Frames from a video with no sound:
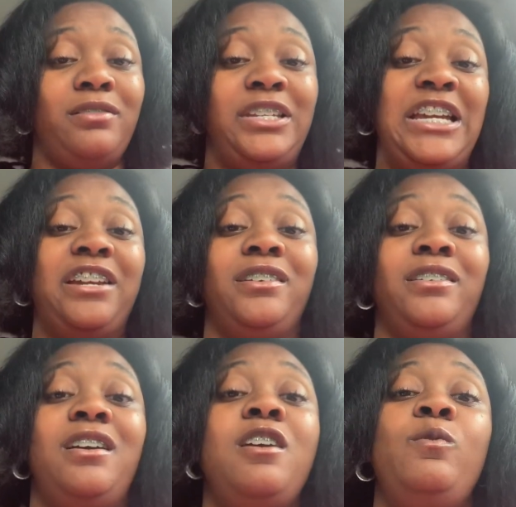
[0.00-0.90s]

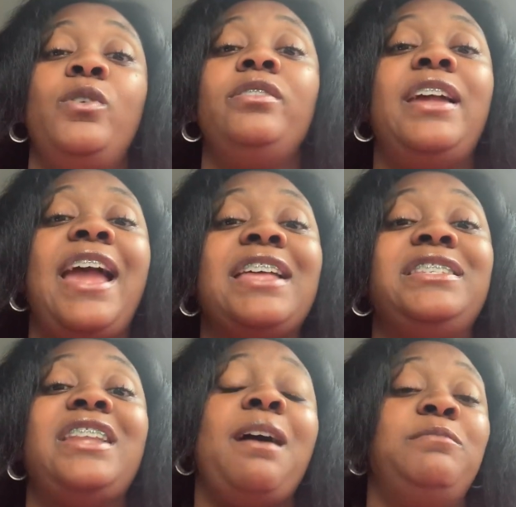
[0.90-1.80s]
year where they had
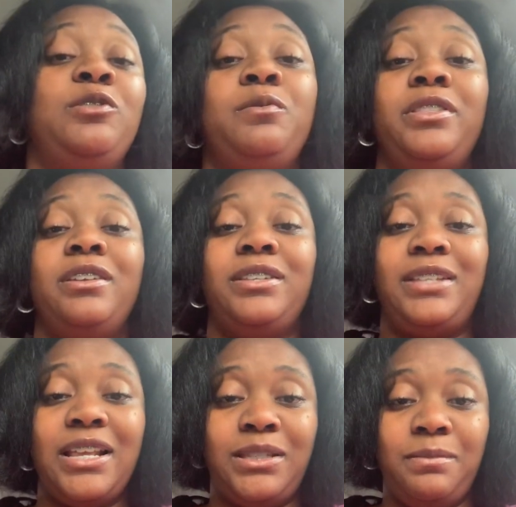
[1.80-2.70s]
stopped doing the
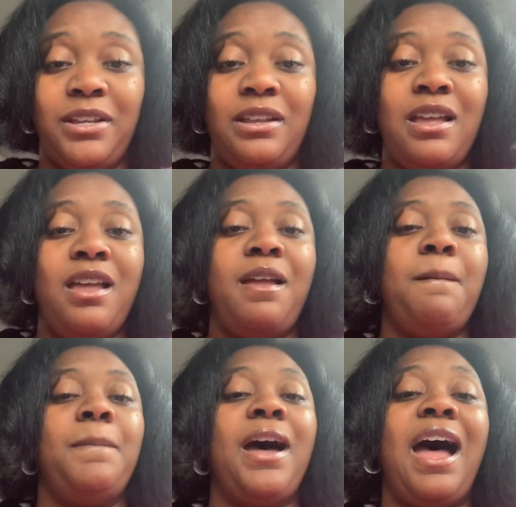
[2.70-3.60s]
assessment.
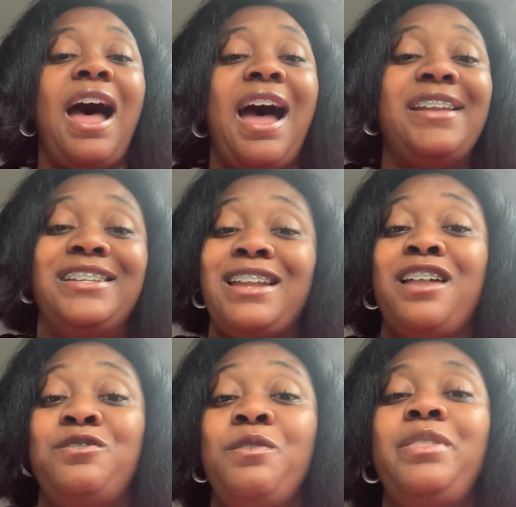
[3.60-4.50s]
But I did
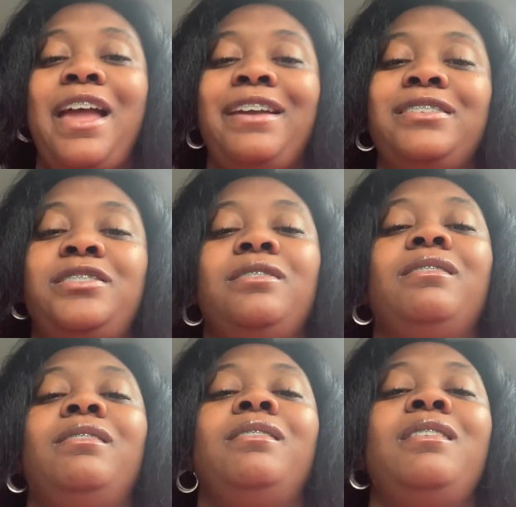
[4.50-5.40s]
not know that
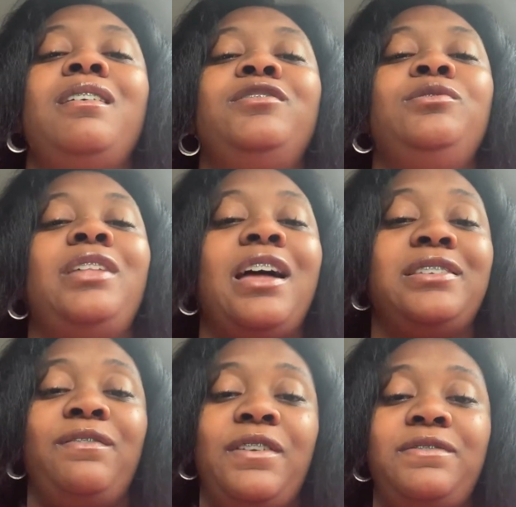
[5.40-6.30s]
until
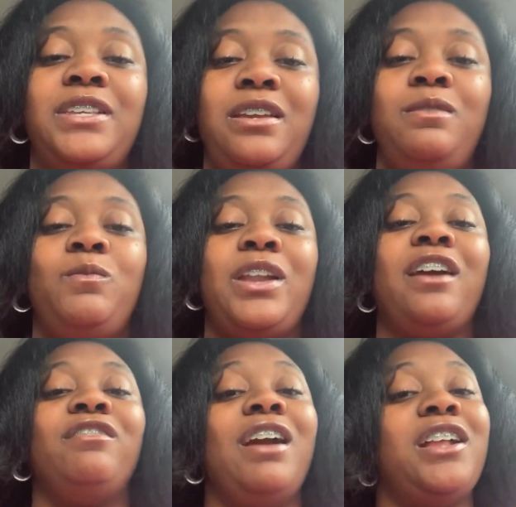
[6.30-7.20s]
2015 when
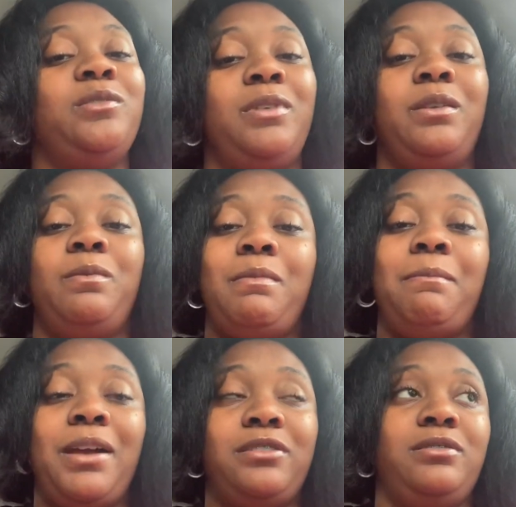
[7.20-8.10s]
I graduated with my
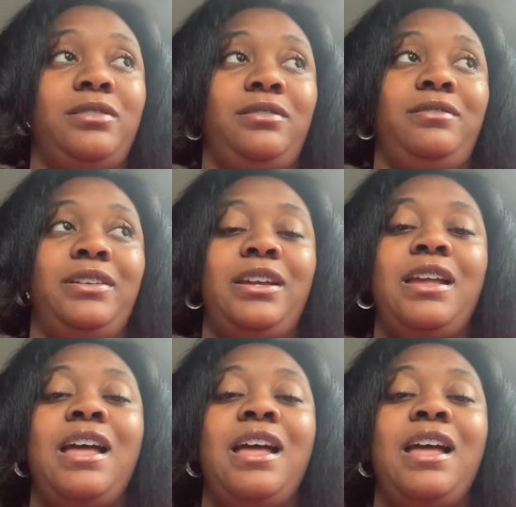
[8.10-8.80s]
bachelor's degree.